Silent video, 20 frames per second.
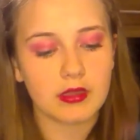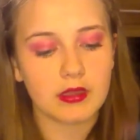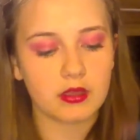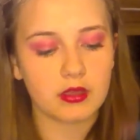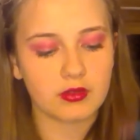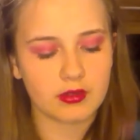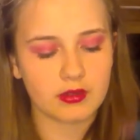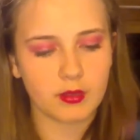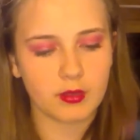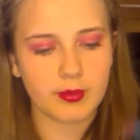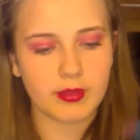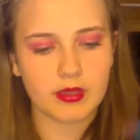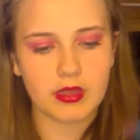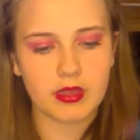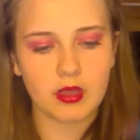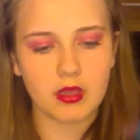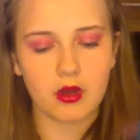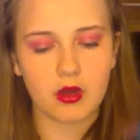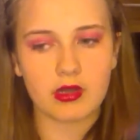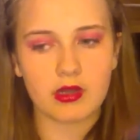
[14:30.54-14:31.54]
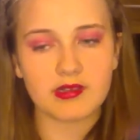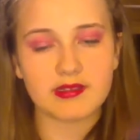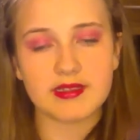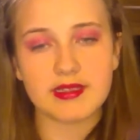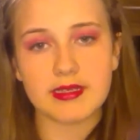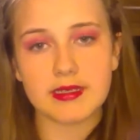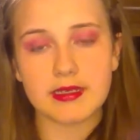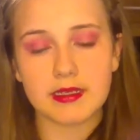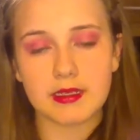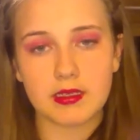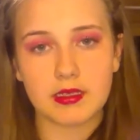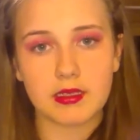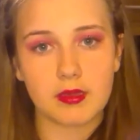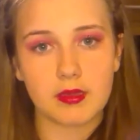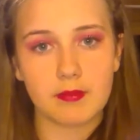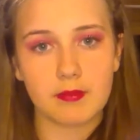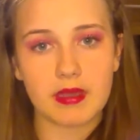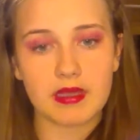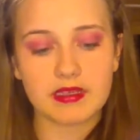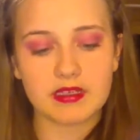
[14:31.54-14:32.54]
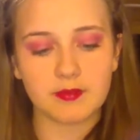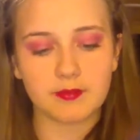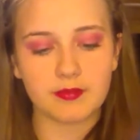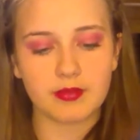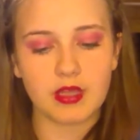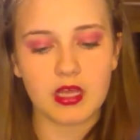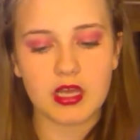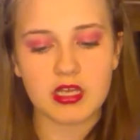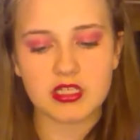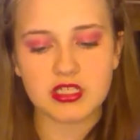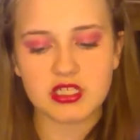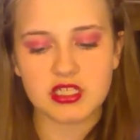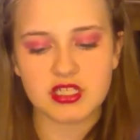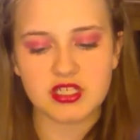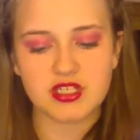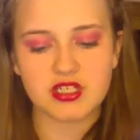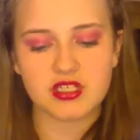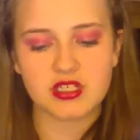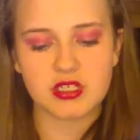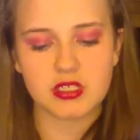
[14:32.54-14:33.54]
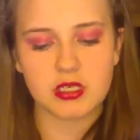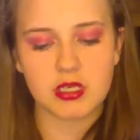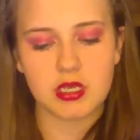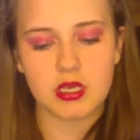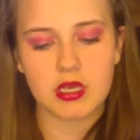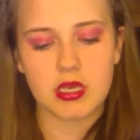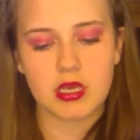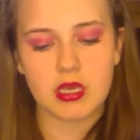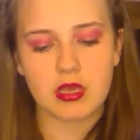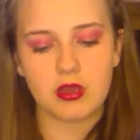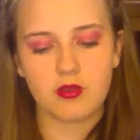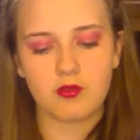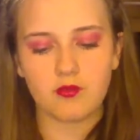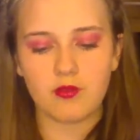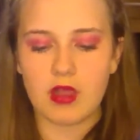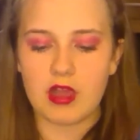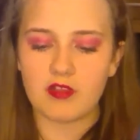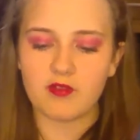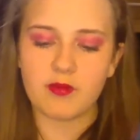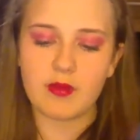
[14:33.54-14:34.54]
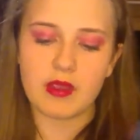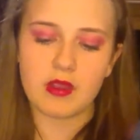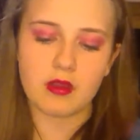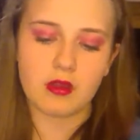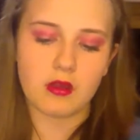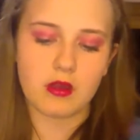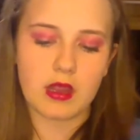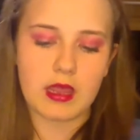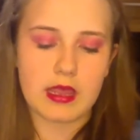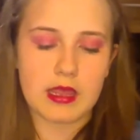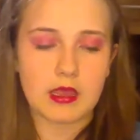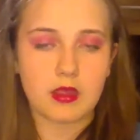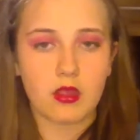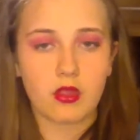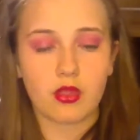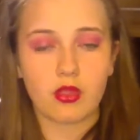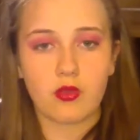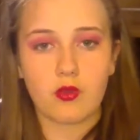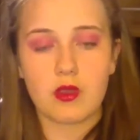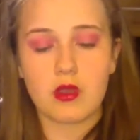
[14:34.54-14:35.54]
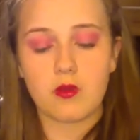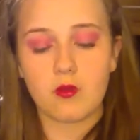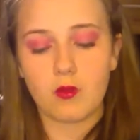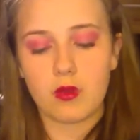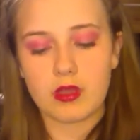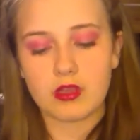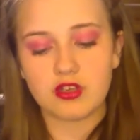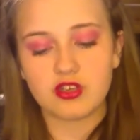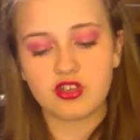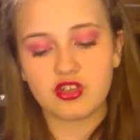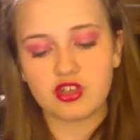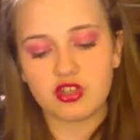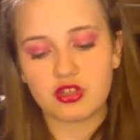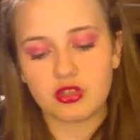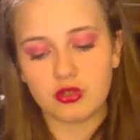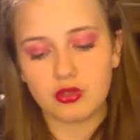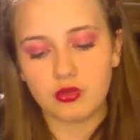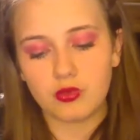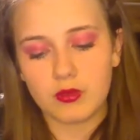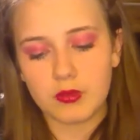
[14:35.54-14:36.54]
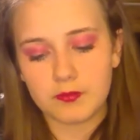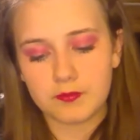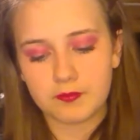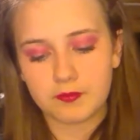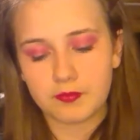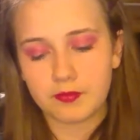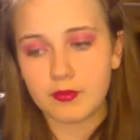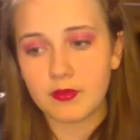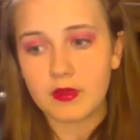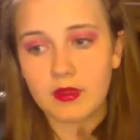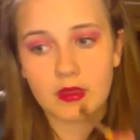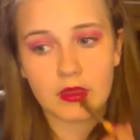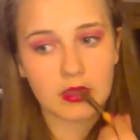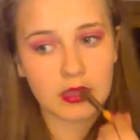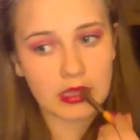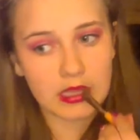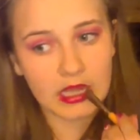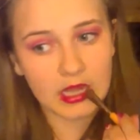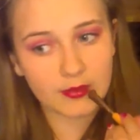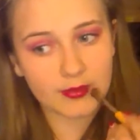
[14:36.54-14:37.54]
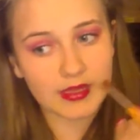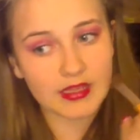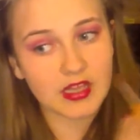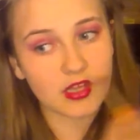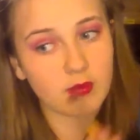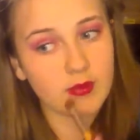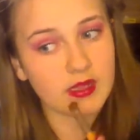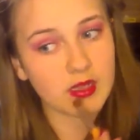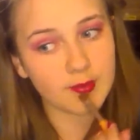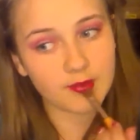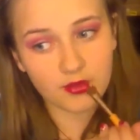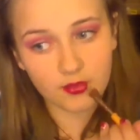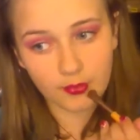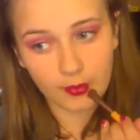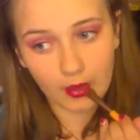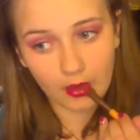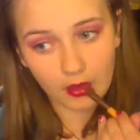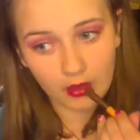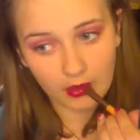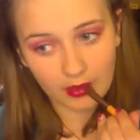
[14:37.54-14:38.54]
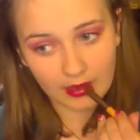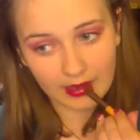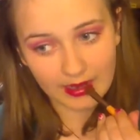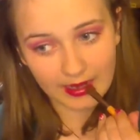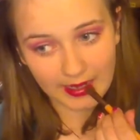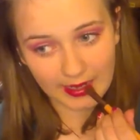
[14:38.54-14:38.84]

And then use a little bit of the Artisan Baked Blush in Raspberry 8312 to apply that on my lips as well.